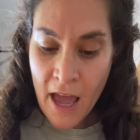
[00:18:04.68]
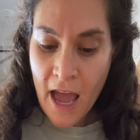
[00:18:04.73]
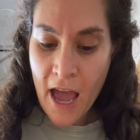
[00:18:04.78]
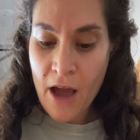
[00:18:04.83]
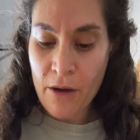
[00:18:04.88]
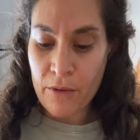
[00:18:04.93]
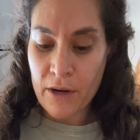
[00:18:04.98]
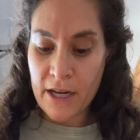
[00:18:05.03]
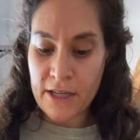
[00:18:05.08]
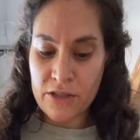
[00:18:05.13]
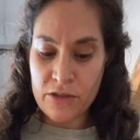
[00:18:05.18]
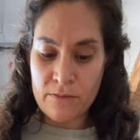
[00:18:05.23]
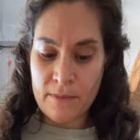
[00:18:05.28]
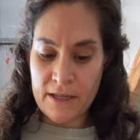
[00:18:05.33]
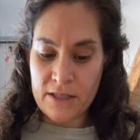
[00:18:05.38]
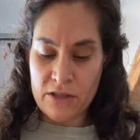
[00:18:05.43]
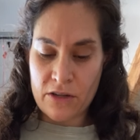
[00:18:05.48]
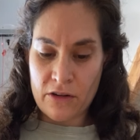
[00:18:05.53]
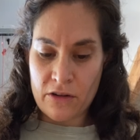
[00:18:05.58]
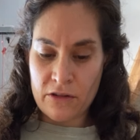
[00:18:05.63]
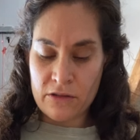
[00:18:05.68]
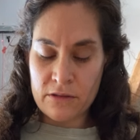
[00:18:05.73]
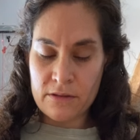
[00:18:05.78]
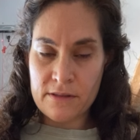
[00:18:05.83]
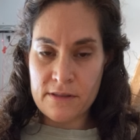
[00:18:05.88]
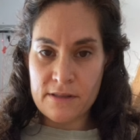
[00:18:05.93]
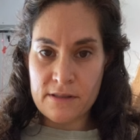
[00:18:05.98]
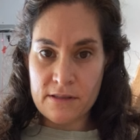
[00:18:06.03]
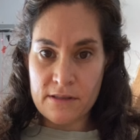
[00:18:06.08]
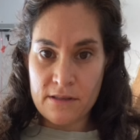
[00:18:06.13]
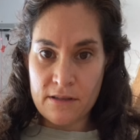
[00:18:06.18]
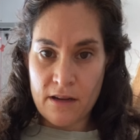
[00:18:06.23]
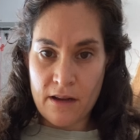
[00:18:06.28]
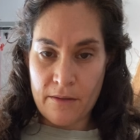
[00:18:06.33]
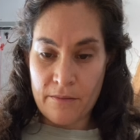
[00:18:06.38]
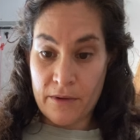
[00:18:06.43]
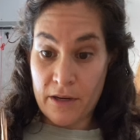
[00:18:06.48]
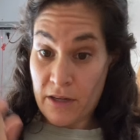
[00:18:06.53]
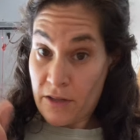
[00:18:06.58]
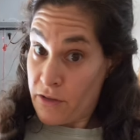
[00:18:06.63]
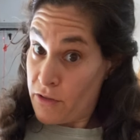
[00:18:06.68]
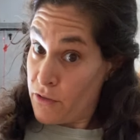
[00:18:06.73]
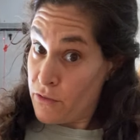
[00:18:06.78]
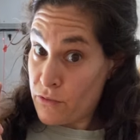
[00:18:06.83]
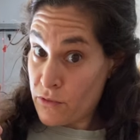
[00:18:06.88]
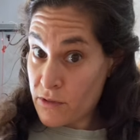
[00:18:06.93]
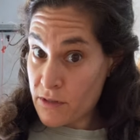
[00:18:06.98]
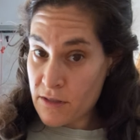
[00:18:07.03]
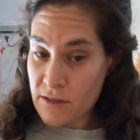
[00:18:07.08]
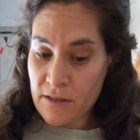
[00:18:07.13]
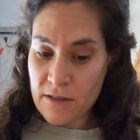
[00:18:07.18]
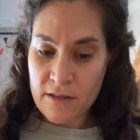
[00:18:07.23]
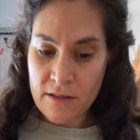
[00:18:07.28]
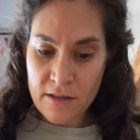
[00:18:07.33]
And when I do my circles, I'm gonna use